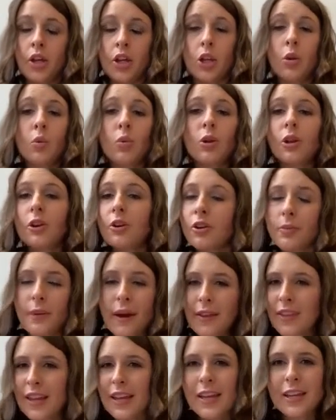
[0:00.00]
You will learn
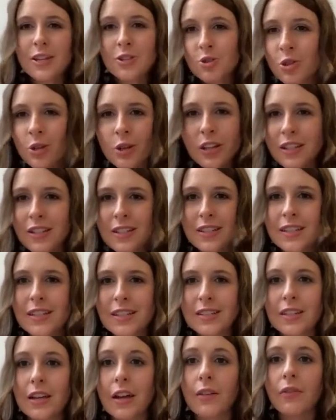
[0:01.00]
about the
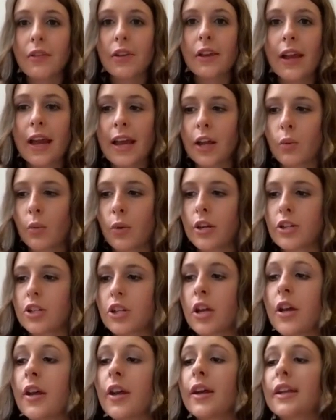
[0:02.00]
intricacies of language
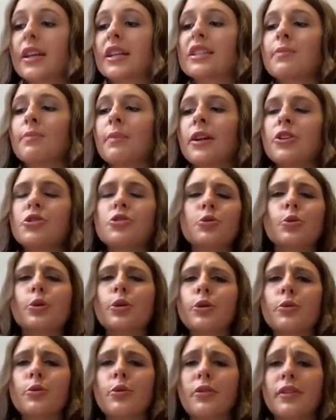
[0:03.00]
and expand your
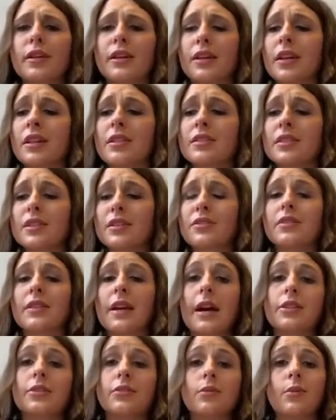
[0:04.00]
critical thinking skills
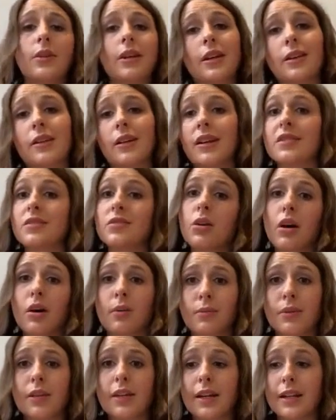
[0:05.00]
as you analyze
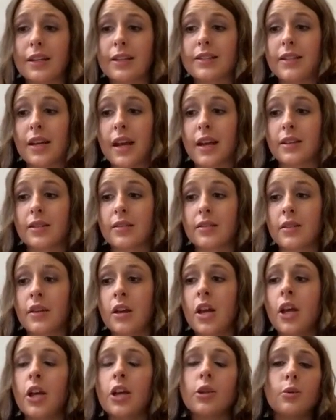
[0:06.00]
complicated texts.
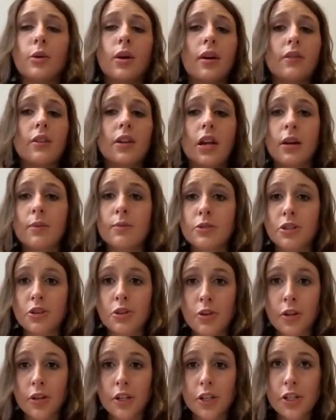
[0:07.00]
You have the
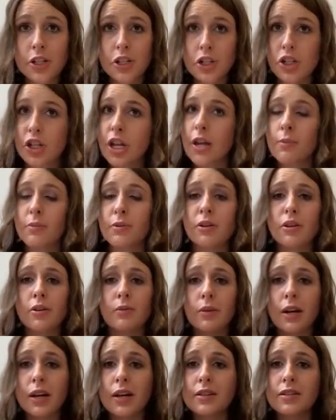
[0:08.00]
opportunity to shape young
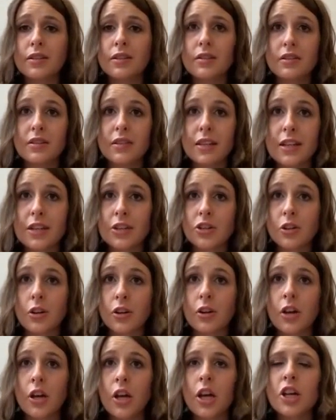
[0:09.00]
minds as a
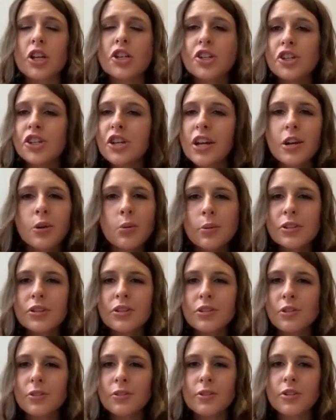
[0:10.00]
teacher, share with
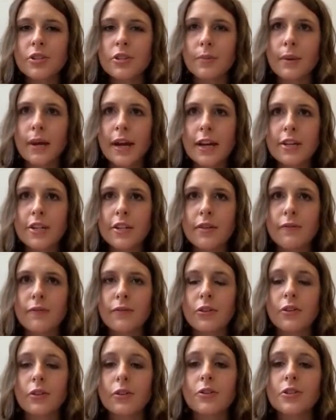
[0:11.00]
students your passion
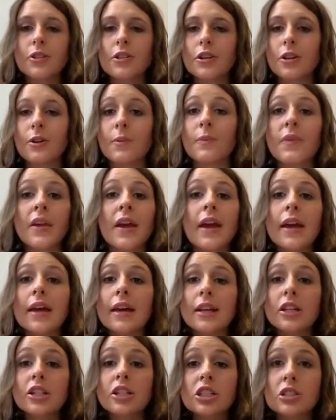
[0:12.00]
for literature,
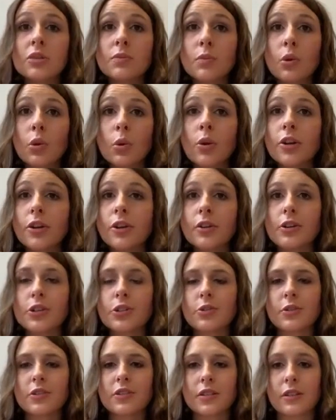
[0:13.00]
and explore your
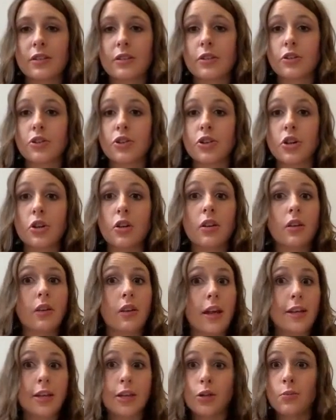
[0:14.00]
interest in literature
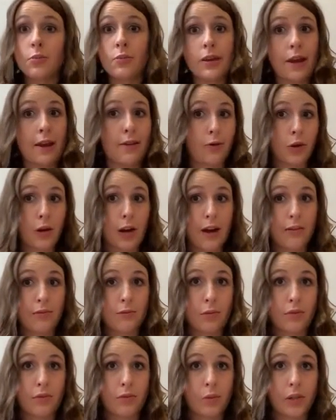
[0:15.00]
like you never have
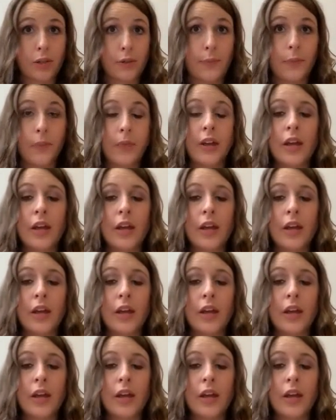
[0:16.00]
before.